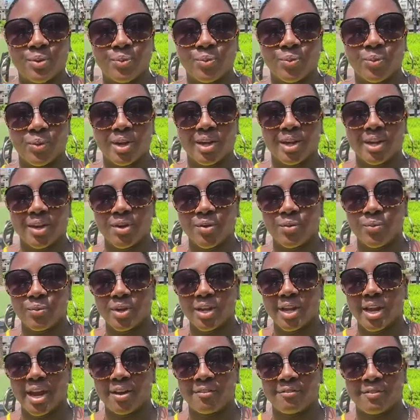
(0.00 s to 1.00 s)
when
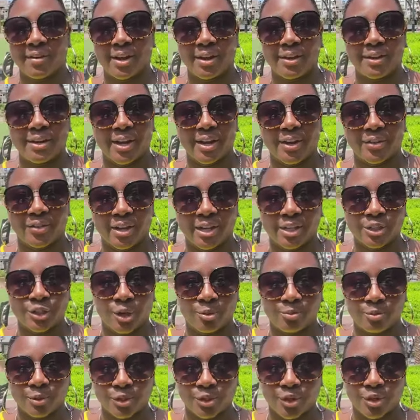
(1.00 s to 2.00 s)
we had found out that
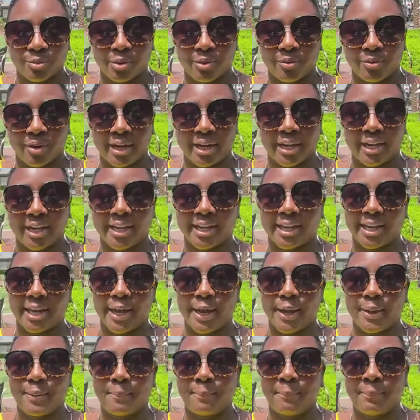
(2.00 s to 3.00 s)
Trump was going to be running
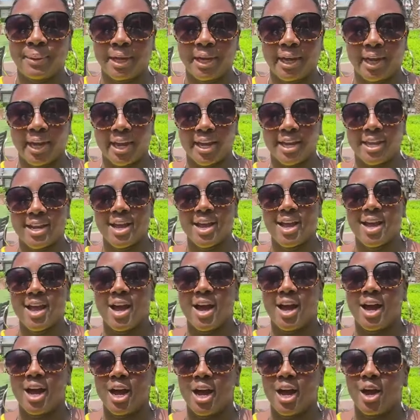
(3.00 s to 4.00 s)
again, but
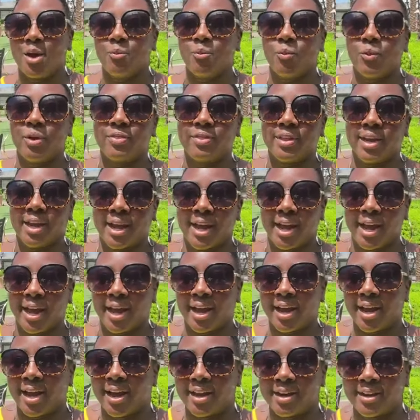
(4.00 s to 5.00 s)
um, when they
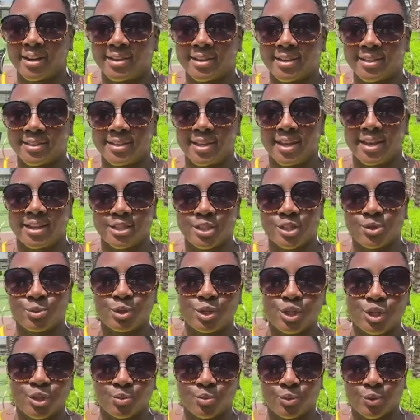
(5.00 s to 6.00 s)
had kind of did that
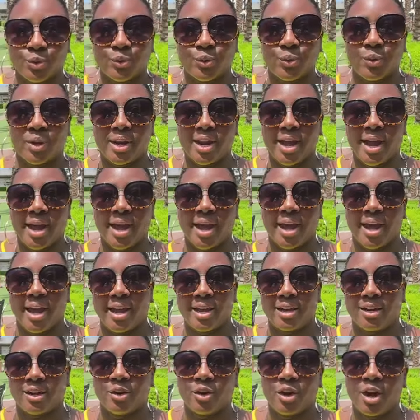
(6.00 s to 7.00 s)
switcheroo and
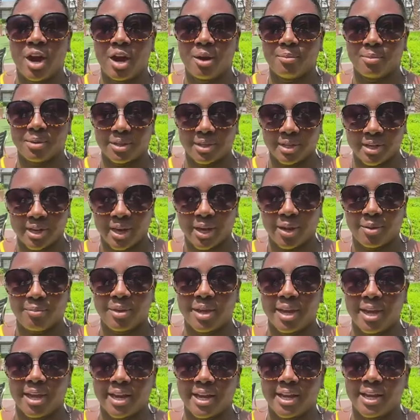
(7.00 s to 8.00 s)
had Kamala come
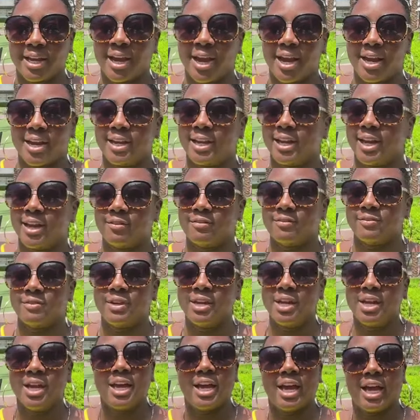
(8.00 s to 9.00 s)
in, it kind of gave
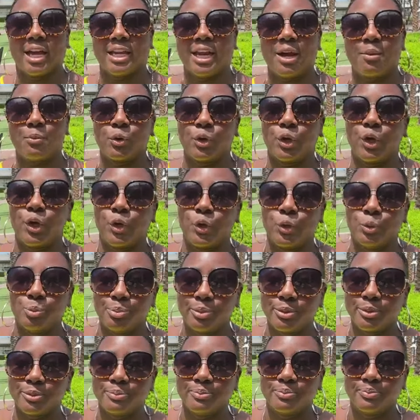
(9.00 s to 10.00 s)
a lot more hope
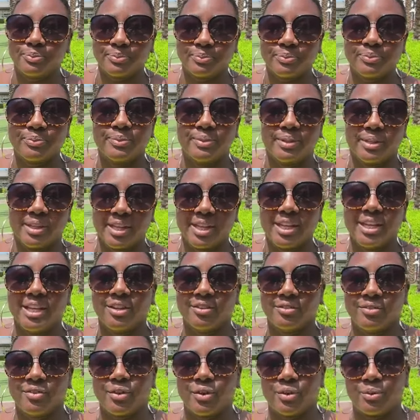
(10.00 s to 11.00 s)

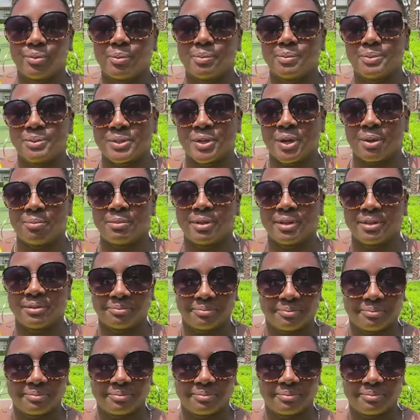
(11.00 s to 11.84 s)
for what was coming.